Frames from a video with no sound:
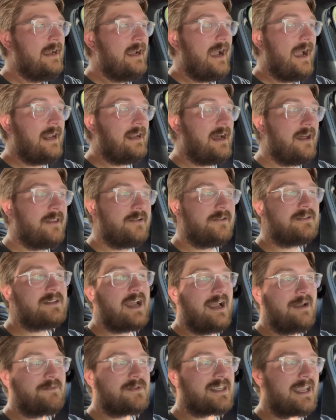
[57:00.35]
And other
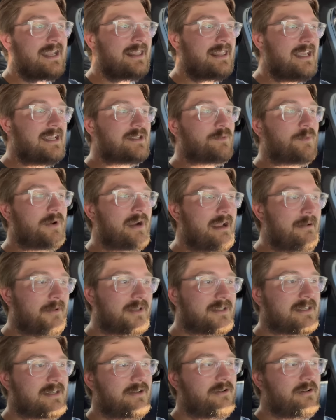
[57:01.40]
times like this, we're able
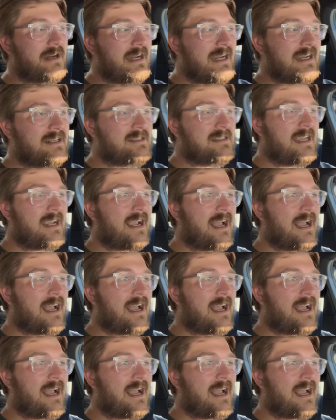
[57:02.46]
to dig